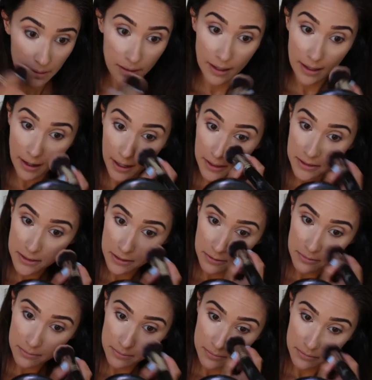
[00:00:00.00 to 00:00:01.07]
like I
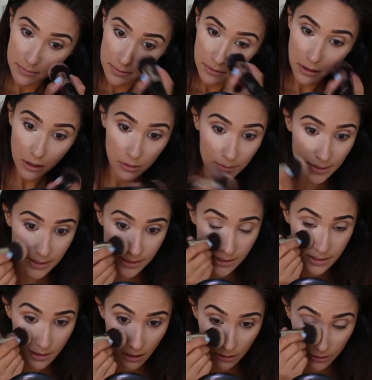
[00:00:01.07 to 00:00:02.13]
do,
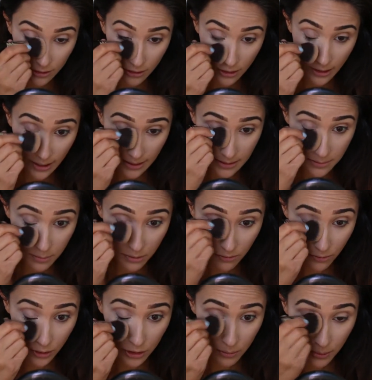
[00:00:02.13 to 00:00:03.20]
always color correct
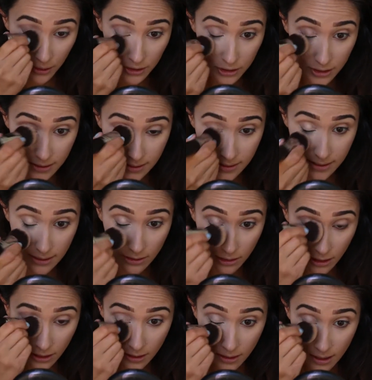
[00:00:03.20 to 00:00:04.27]
before you put your
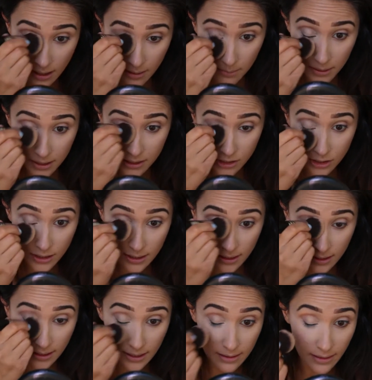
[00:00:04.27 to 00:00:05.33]
concealer, because you're going
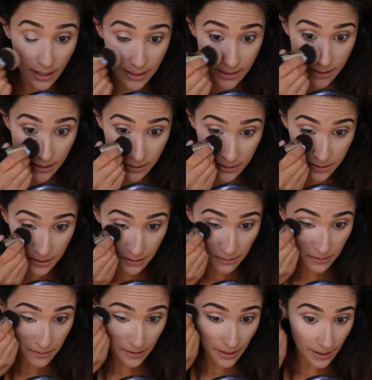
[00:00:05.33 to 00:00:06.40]
to need less
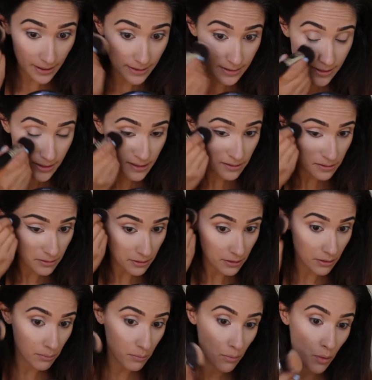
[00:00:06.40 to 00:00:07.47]
concealer and it's going to
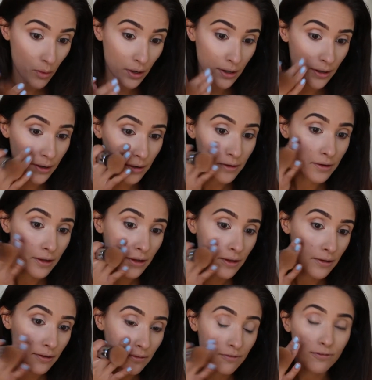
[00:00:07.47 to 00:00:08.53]
look more
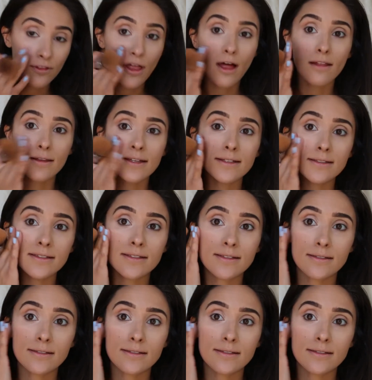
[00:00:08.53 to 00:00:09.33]
flawless